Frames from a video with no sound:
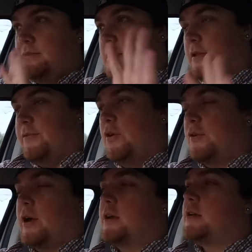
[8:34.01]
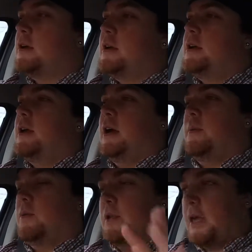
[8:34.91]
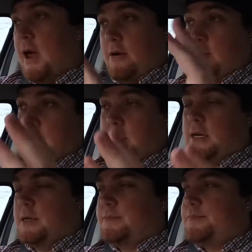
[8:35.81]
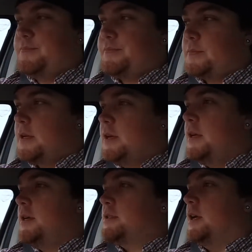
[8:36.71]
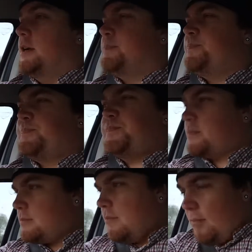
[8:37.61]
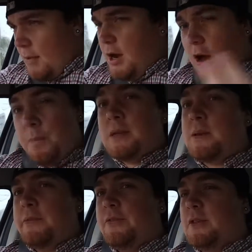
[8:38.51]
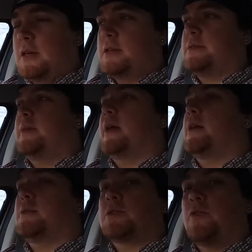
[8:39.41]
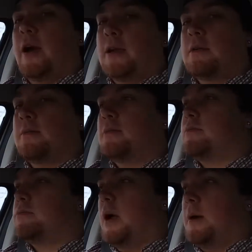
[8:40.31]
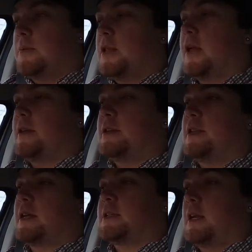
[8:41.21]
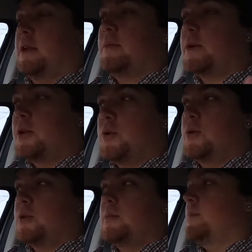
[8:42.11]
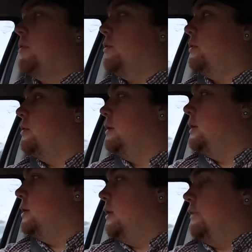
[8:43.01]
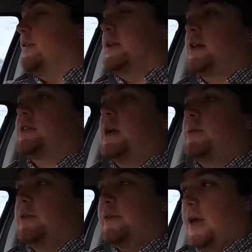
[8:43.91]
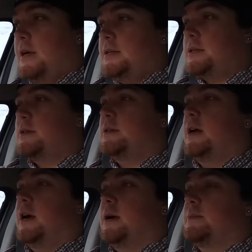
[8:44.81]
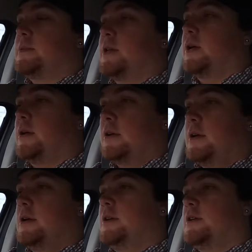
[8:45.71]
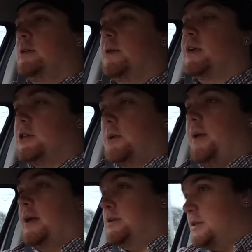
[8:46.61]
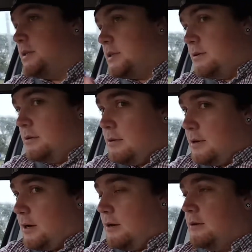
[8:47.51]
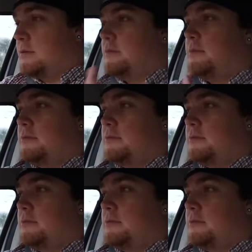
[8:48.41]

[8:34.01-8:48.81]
in the foreground, where the characters are. So, I don't know, I picked up a few things from that, and that was great. And I'm glad I did that study. I'm going to do a little bit more over the next couple of days. So, you know, Monkey Junk pages are still on hold